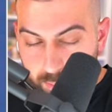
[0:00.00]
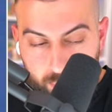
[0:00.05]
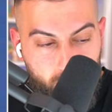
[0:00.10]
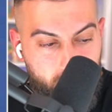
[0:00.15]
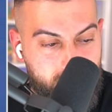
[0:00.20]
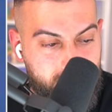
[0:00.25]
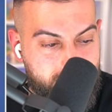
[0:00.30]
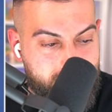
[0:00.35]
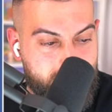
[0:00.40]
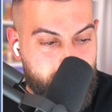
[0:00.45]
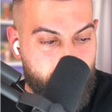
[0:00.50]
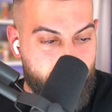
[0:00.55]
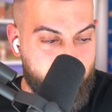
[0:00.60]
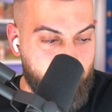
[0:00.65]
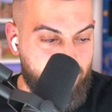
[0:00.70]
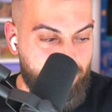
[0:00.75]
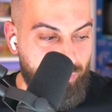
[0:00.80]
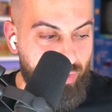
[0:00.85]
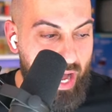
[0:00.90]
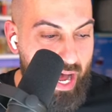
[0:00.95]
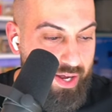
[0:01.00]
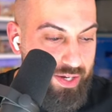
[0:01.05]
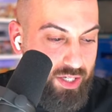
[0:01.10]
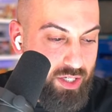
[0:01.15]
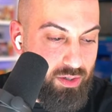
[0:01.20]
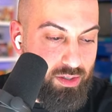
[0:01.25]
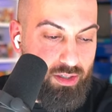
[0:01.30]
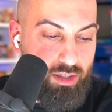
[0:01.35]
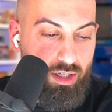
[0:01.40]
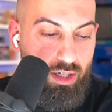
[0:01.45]
pretty serious
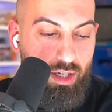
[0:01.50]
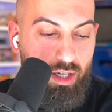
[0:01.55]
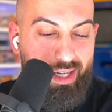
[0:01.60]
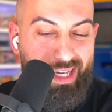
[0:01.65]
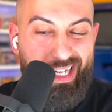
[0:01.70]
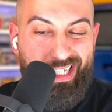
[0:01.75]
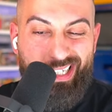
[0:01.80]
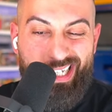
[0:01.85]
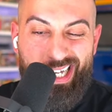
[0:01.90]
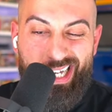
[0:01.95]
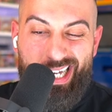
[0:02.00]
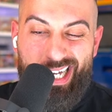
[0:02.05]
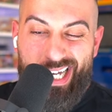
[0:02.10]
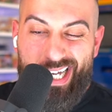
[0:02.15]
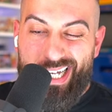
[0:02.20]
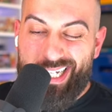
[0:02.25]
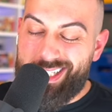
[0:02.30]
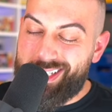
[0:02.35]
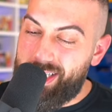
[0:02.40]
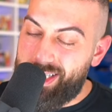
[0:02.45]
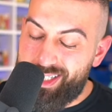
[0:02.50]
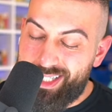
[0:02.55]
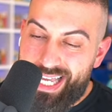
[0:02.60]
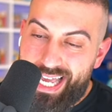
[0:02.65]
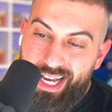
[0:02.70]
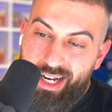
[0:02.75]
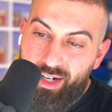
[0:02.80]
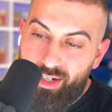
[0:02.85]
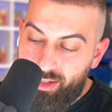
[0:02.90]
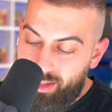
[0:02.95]
value. Uh, you just
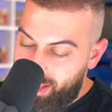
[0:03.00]
can't,